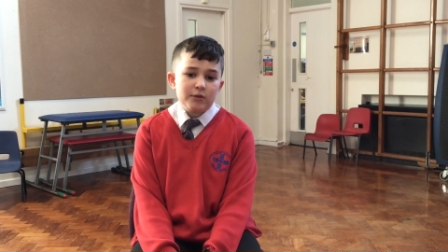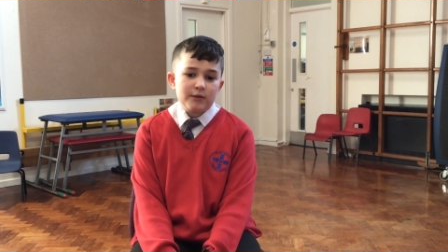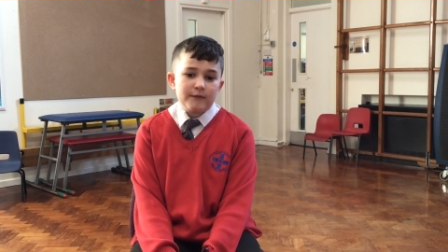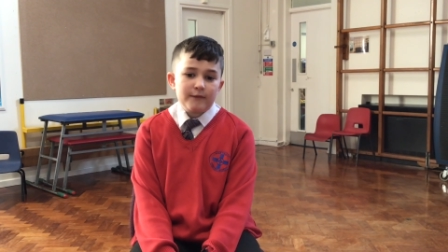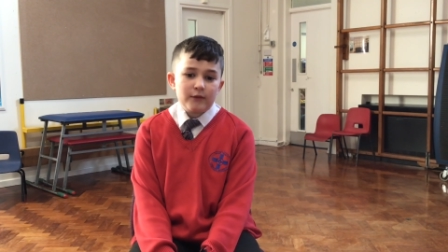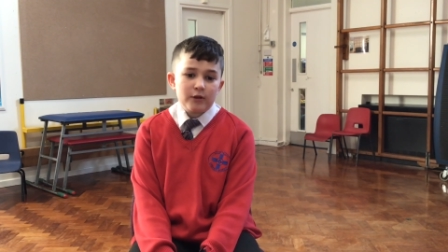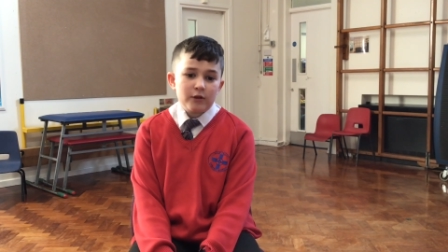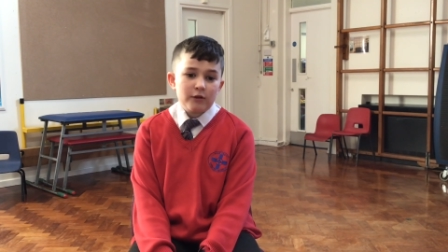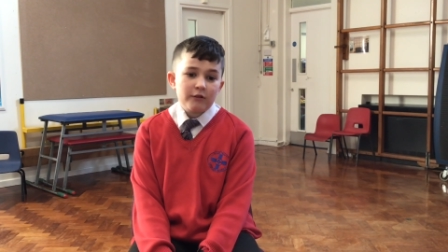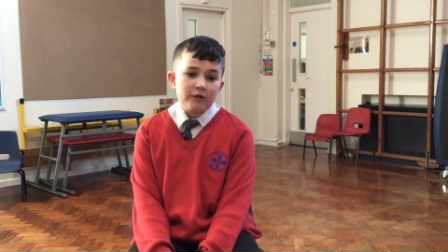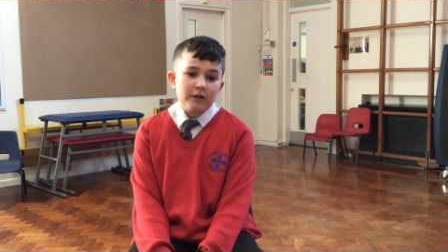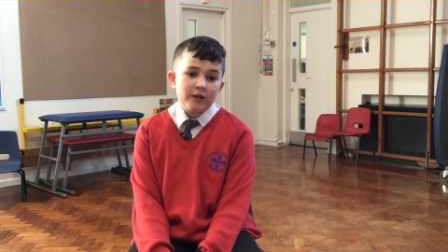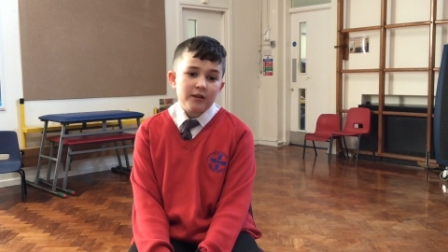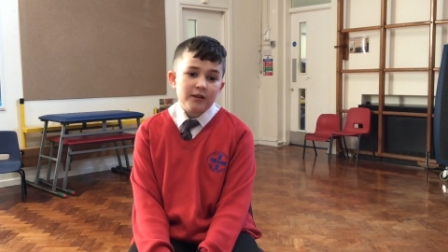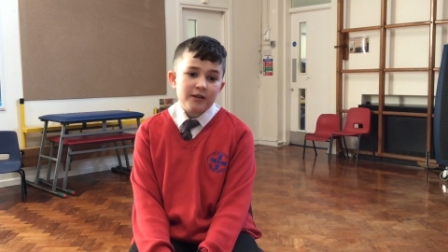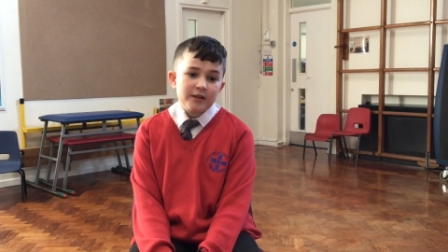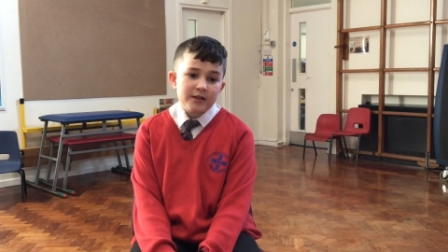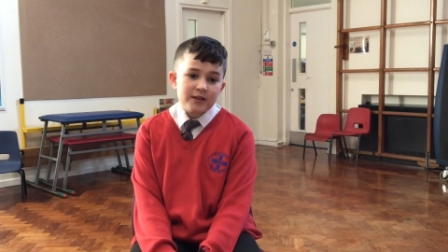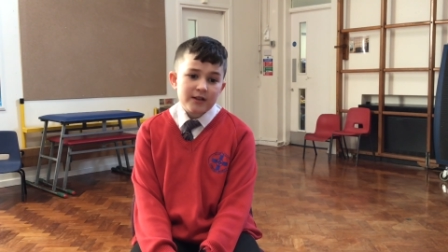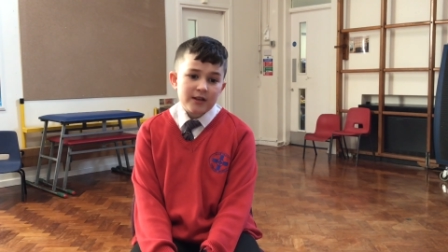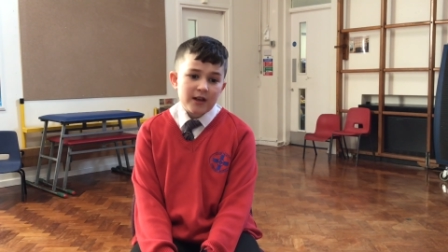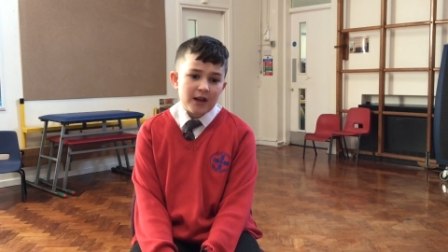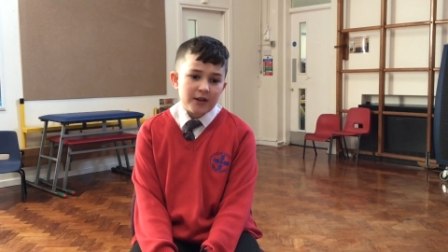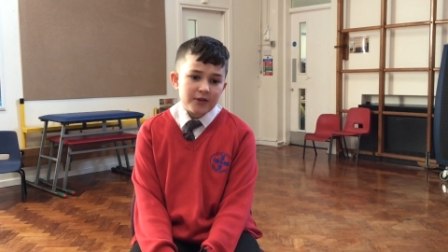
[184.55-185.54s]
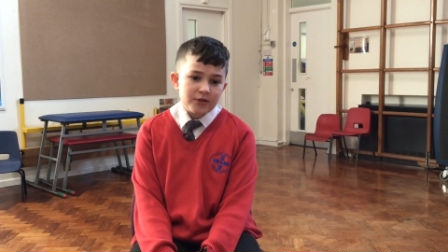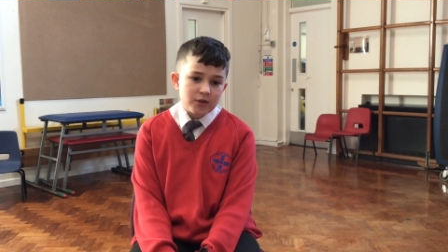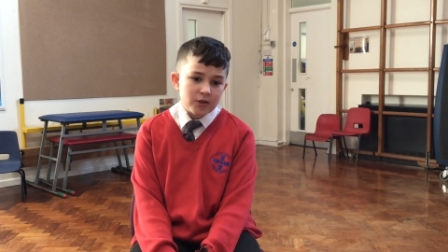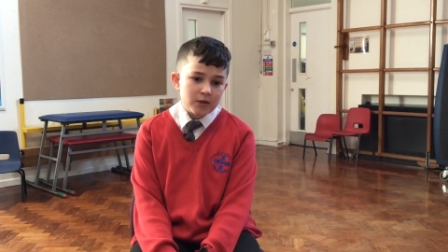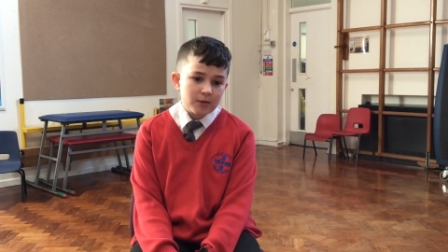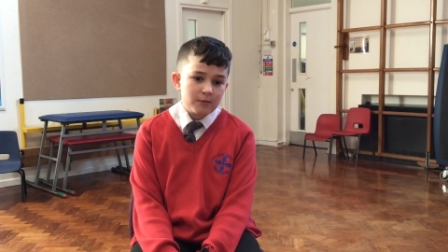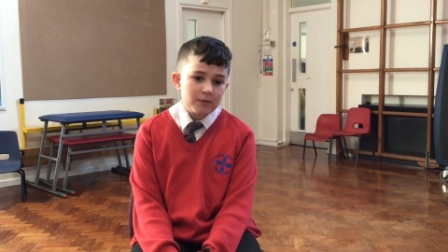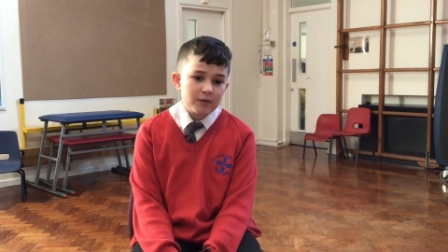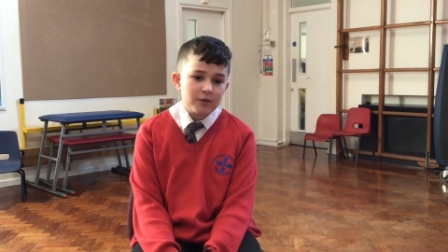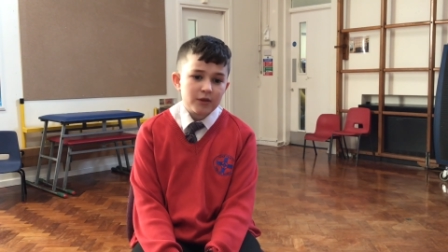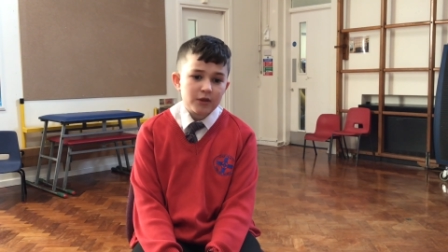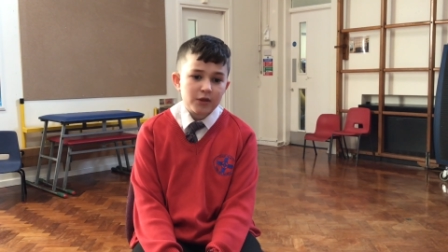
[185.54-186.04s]
furious and
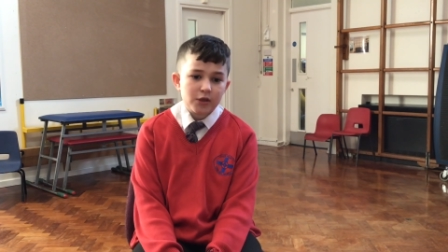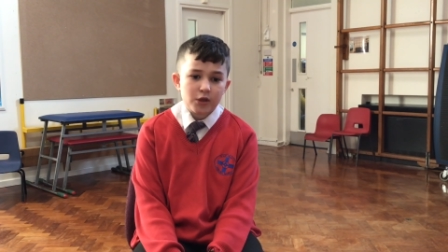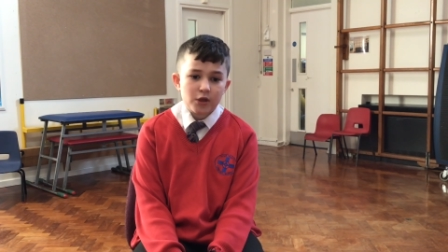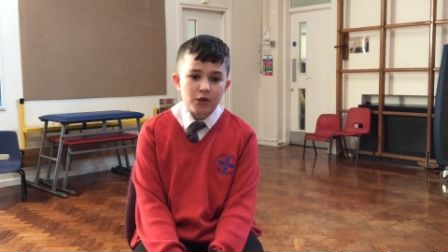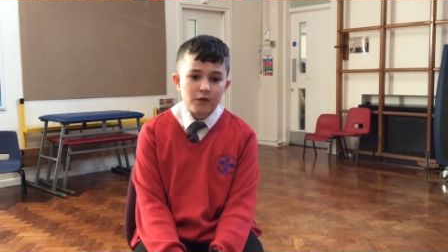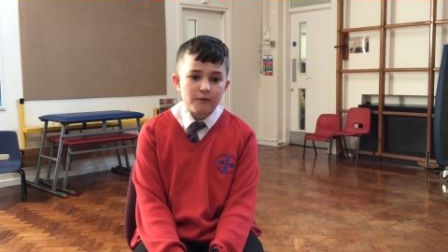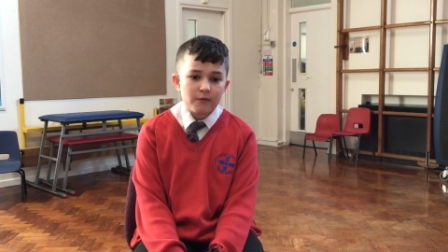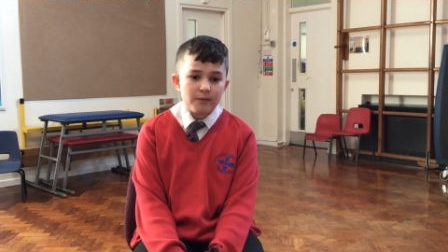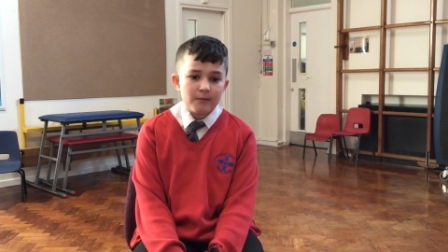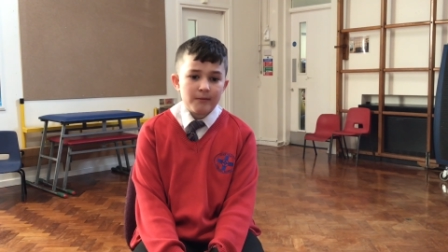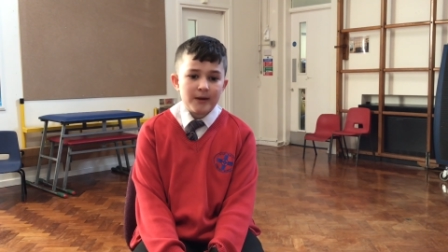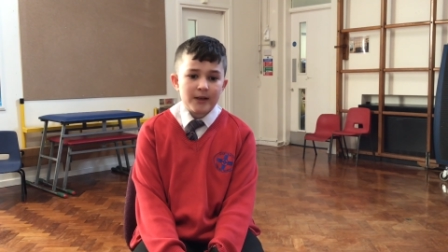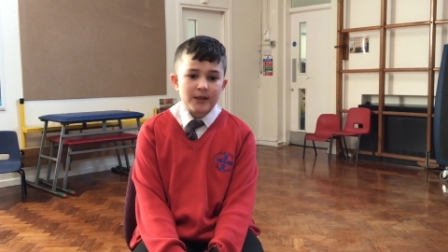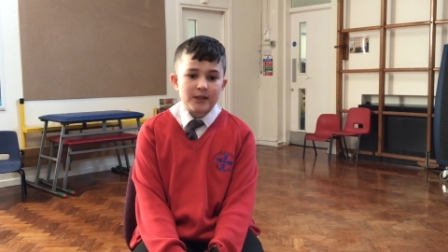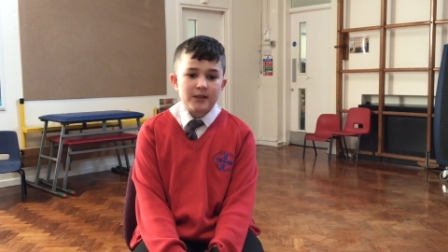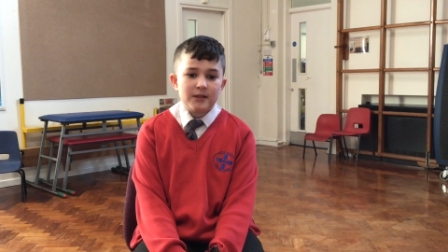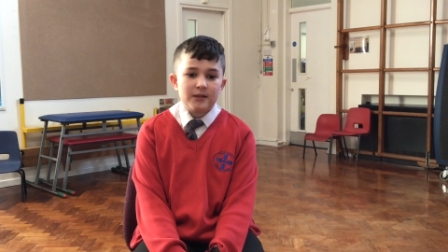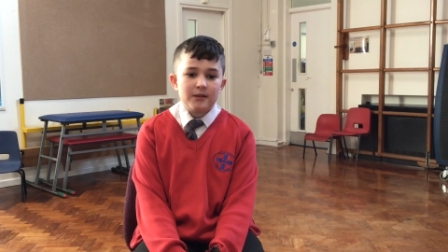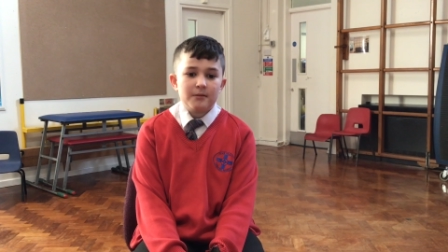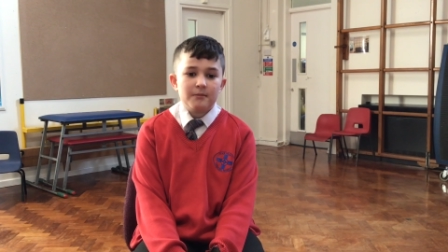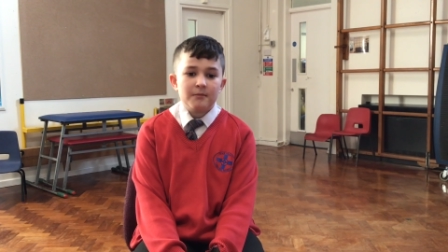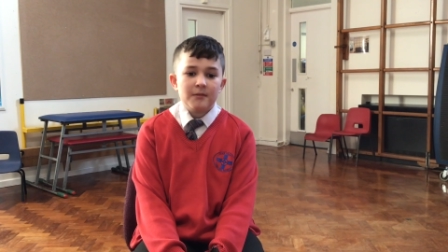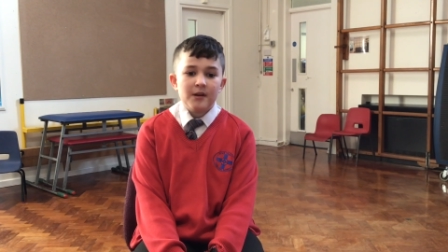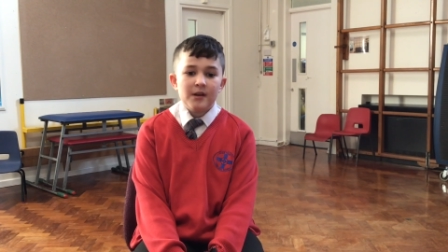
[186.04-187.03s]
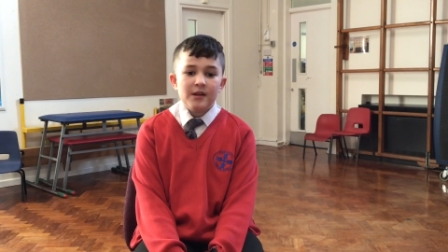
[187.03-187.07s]
summoned the servant back to him,